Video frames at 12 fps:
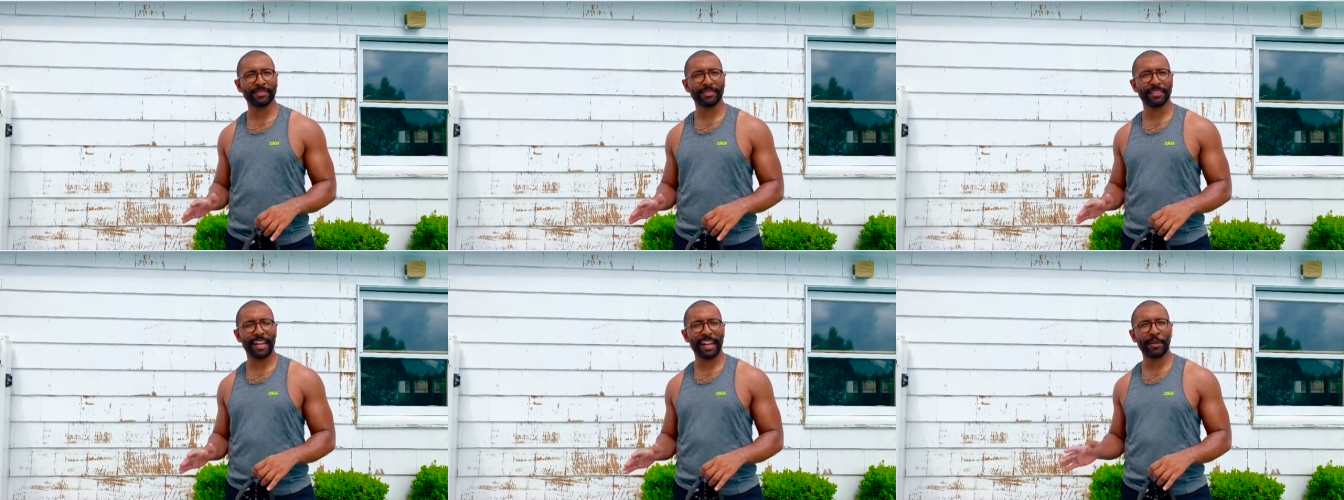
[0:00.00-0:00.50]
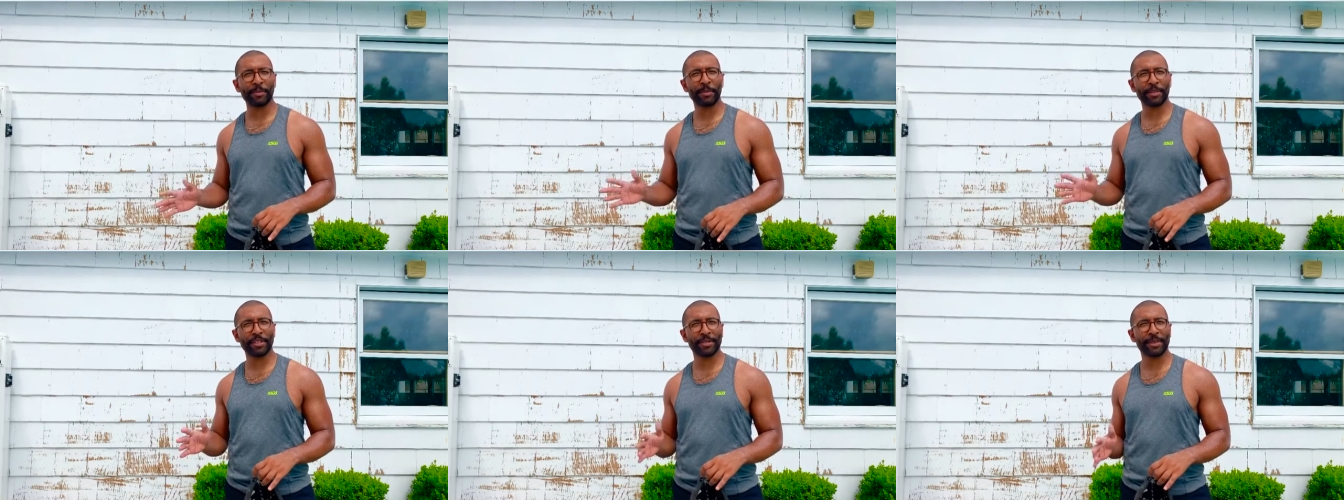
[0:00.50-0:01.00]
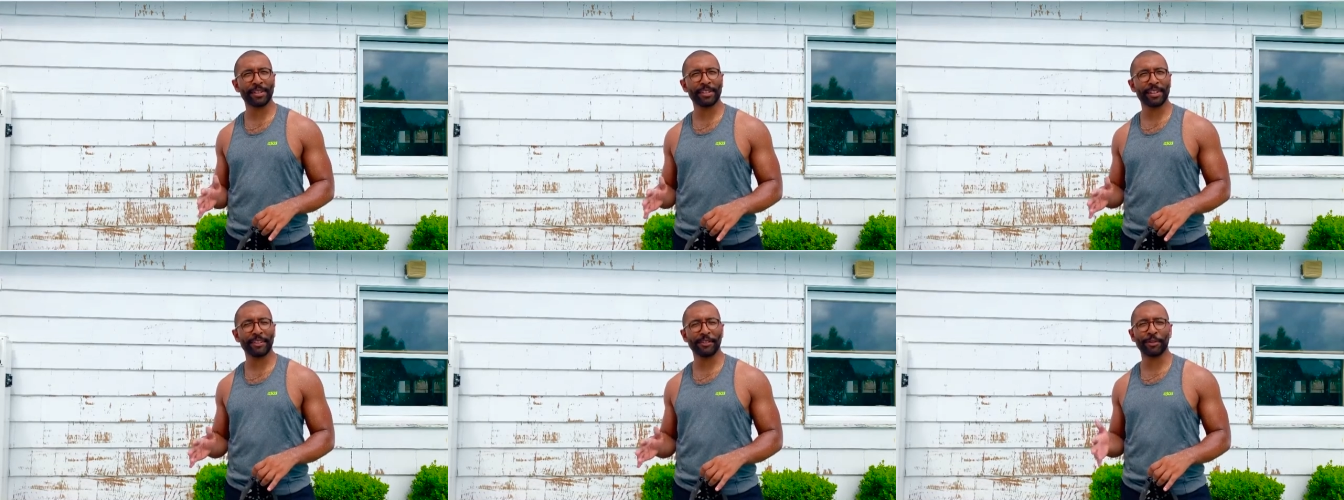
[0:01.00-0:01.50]
I am doing this
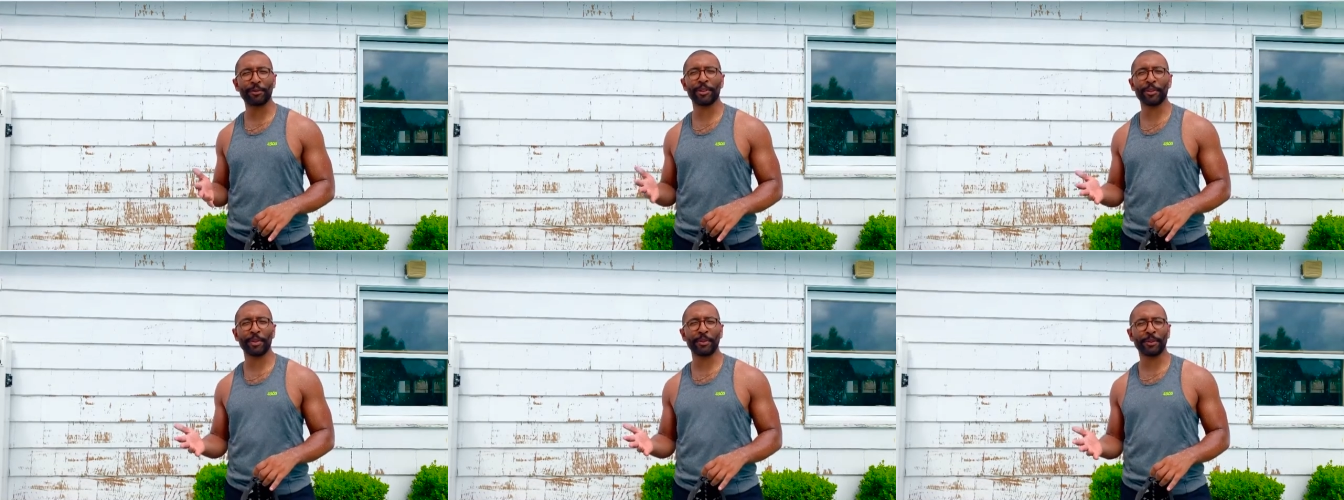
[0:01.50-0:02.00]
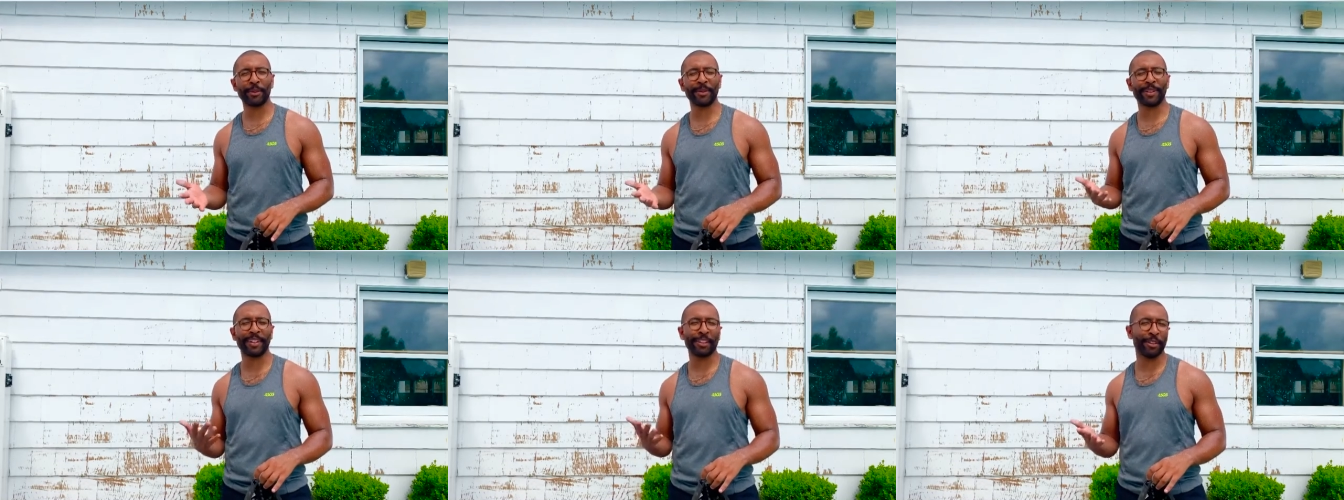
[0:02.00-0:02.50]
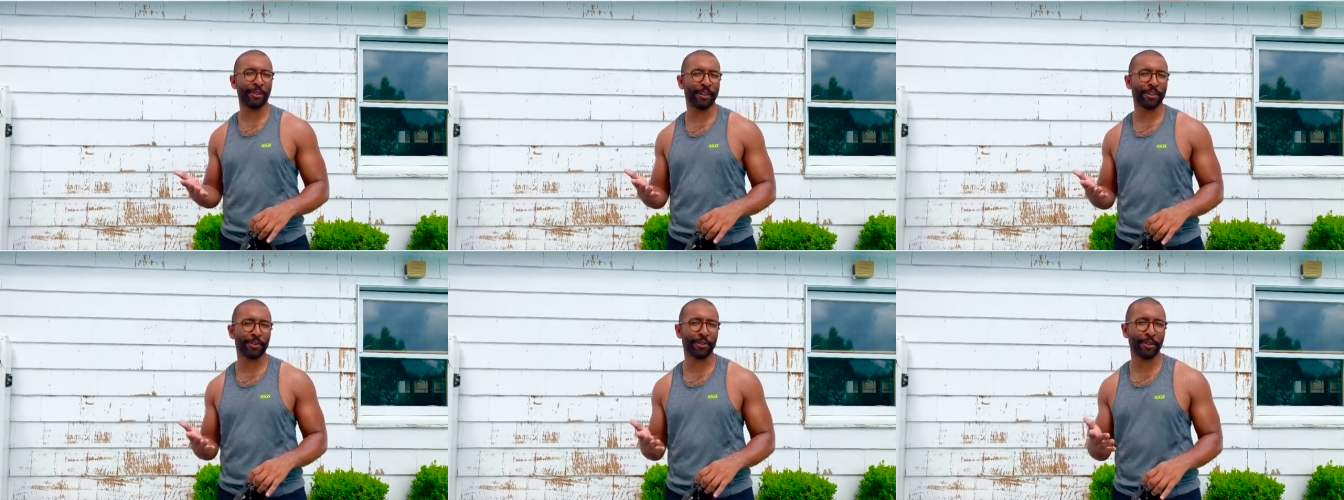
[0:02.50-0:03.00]
myself. Do I know what I'm doing? No, I
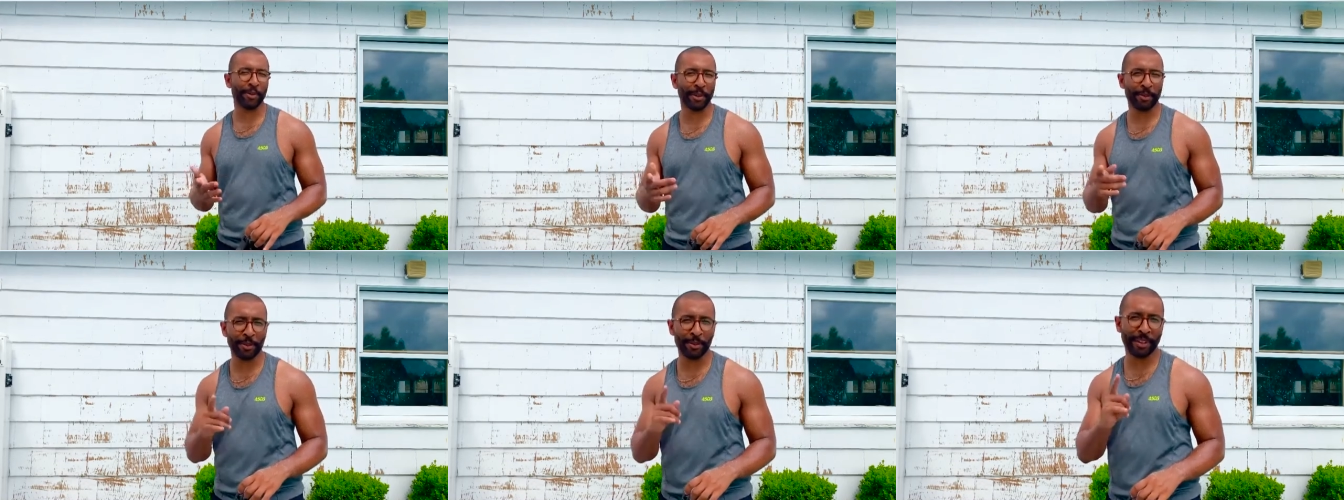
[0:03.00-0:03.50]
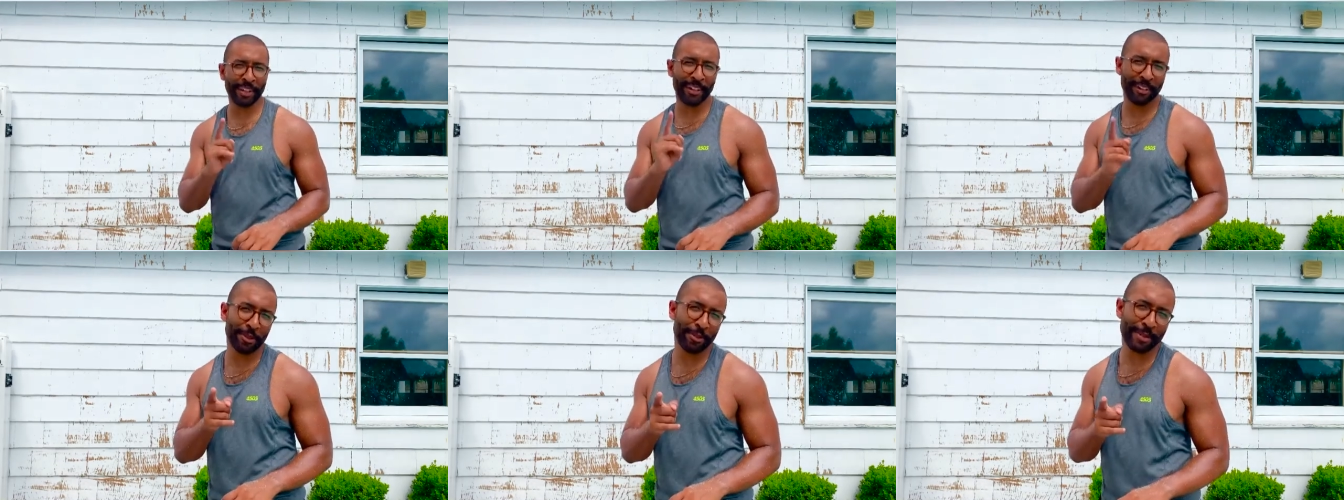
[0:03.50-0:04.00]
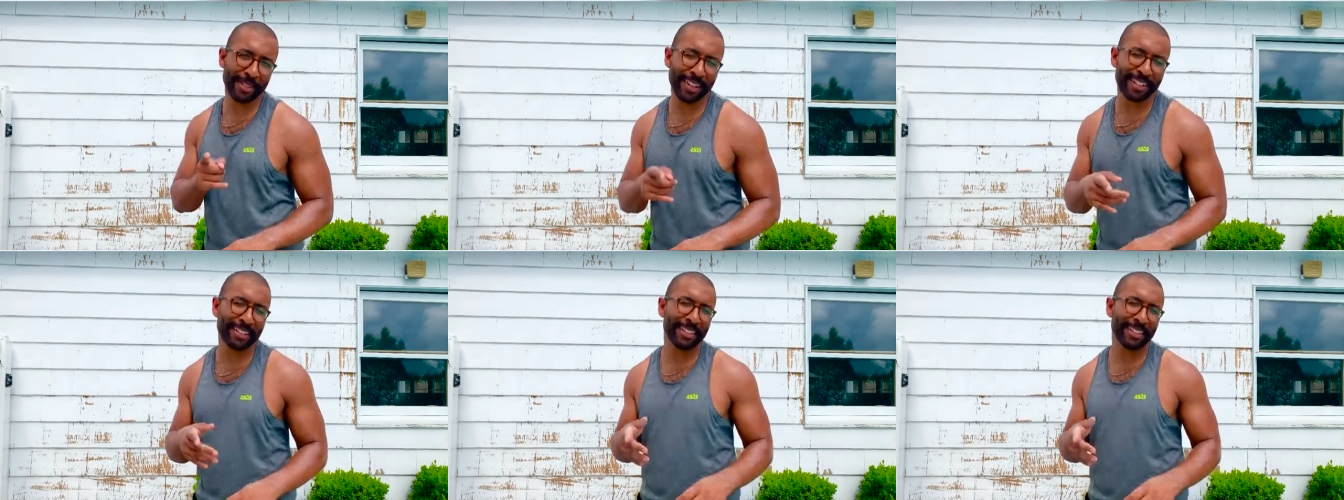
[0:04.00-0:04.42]
don't know what I'm doing 100%.